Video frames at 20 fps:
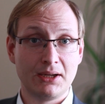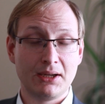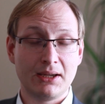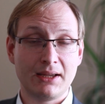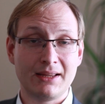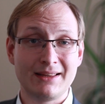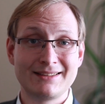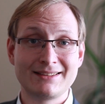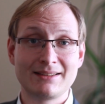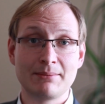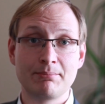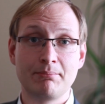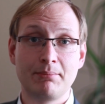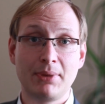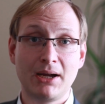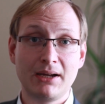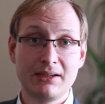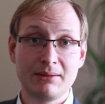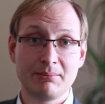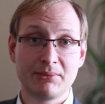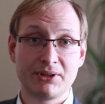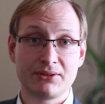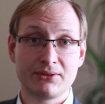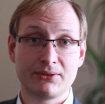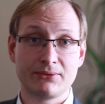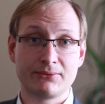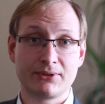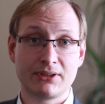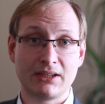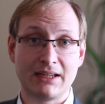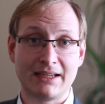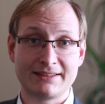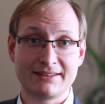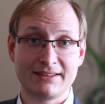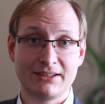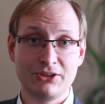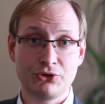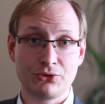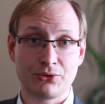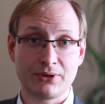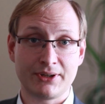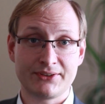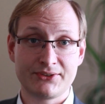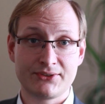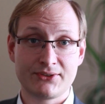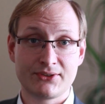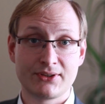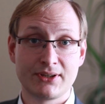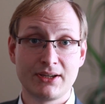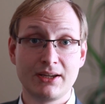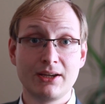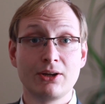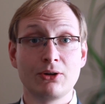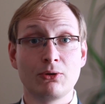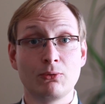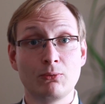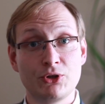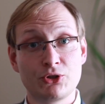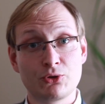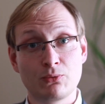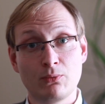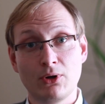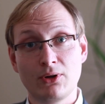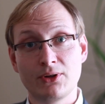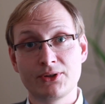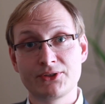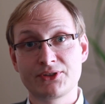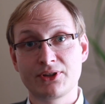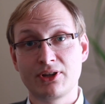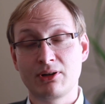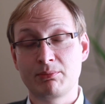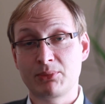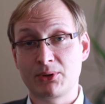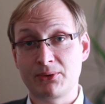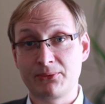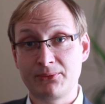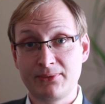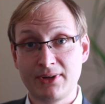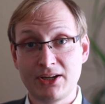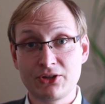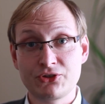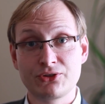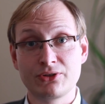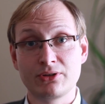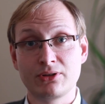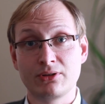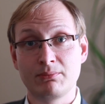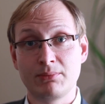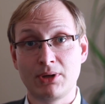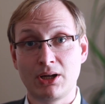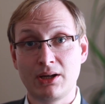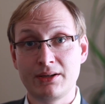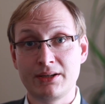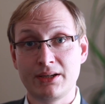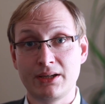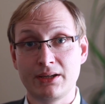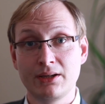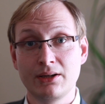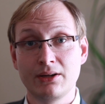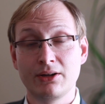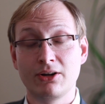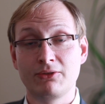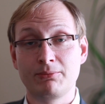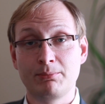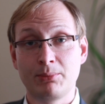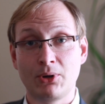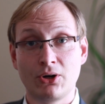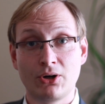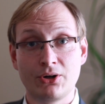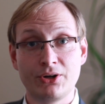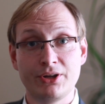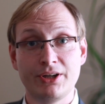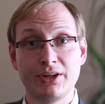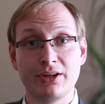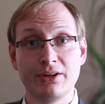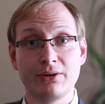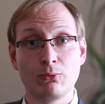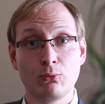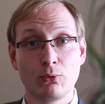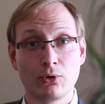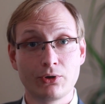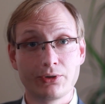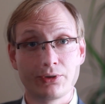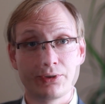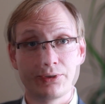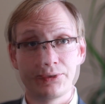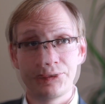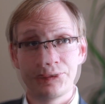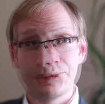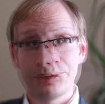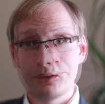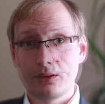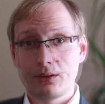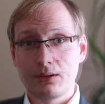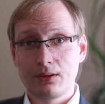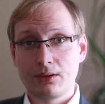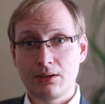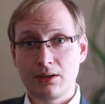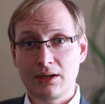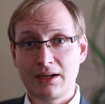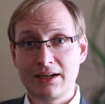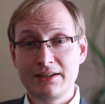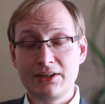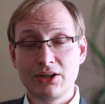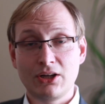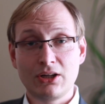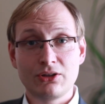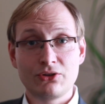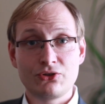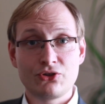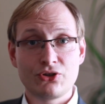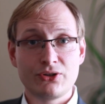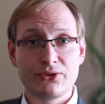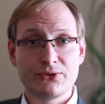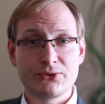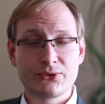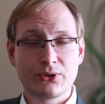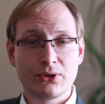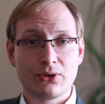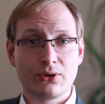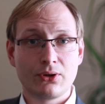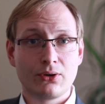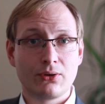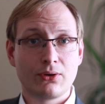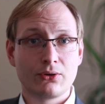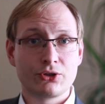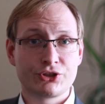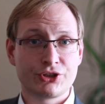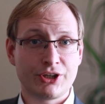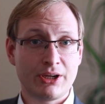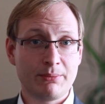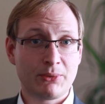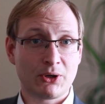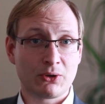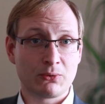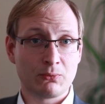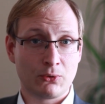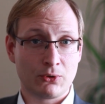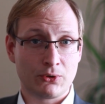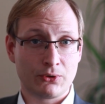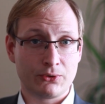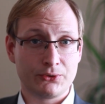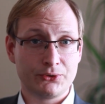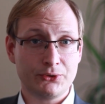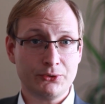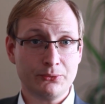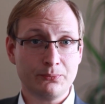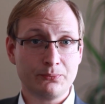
and this embodiment of class interests, which was a professional body of party workers. Ideologies shape our world.